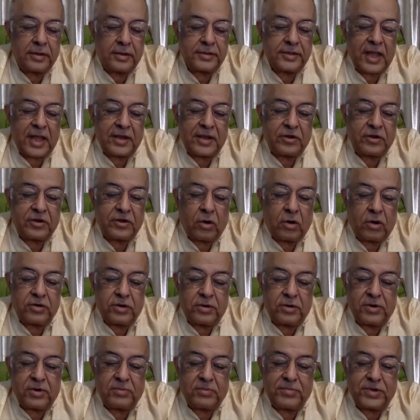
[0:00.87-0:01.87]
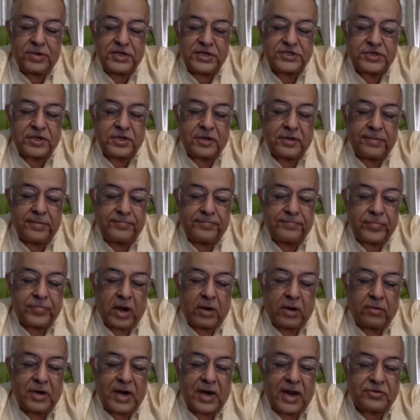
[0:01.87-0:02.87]
thank you, Honorable Minister.
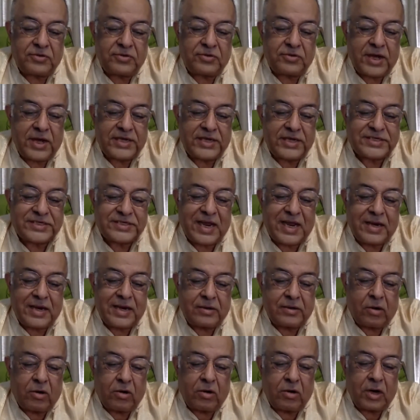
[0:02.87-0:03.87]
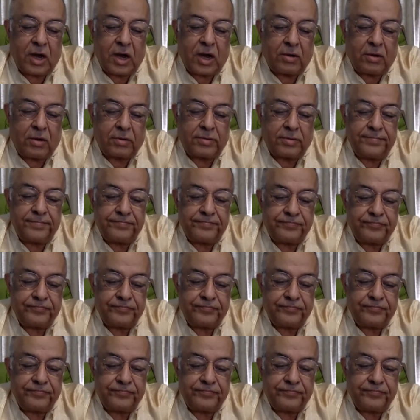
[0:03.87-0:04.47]
I would like to extend all